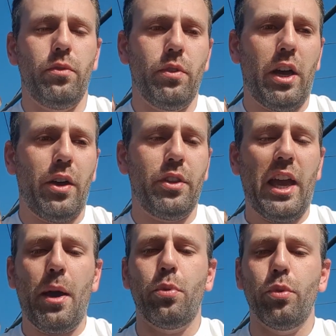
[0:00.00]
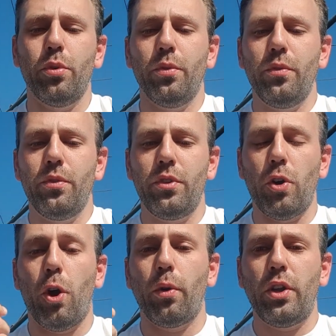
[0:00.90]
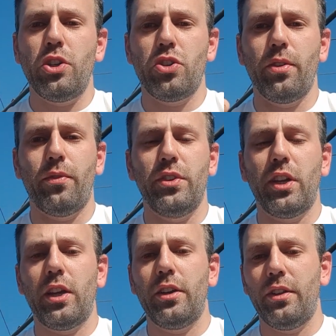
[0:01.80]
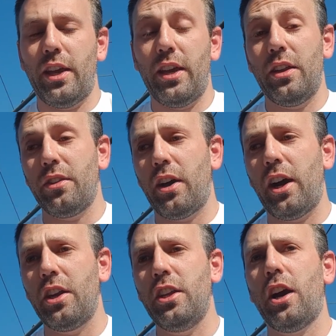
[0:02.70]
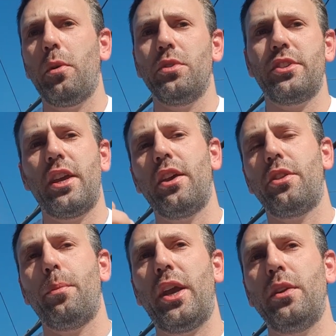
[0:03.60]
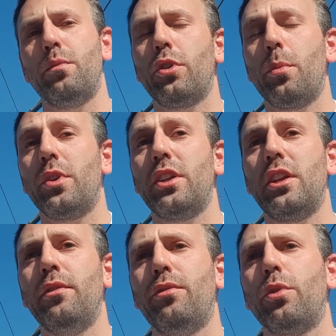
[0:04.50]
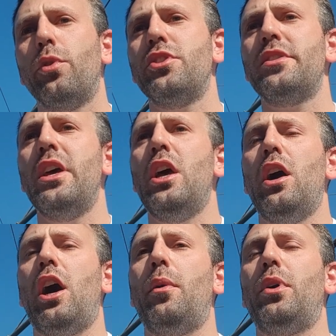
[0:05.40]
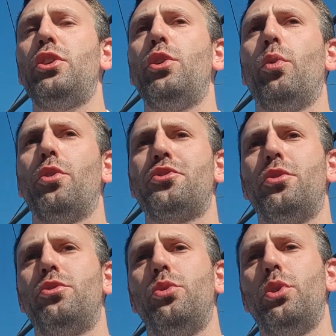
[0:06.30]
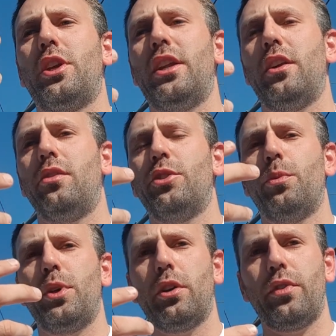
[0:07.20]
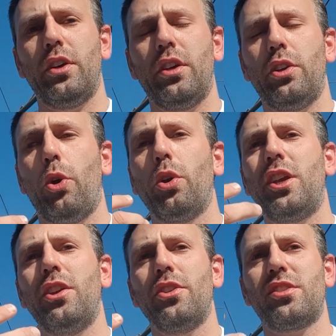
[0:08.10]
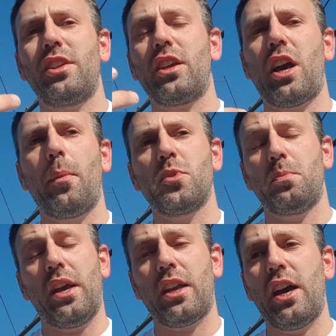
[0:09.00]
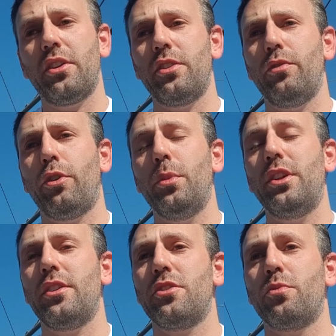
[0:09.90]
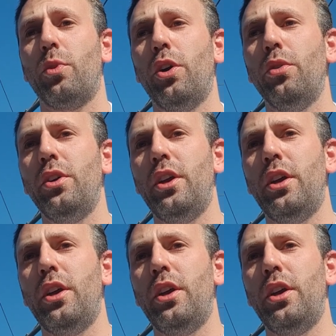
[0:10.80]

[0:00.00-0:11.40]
apple, the orange, the vanilla, and the honey, I would say, are the main prominent influence. But you also do get a little bit of an oakiness that comes back out from it as well.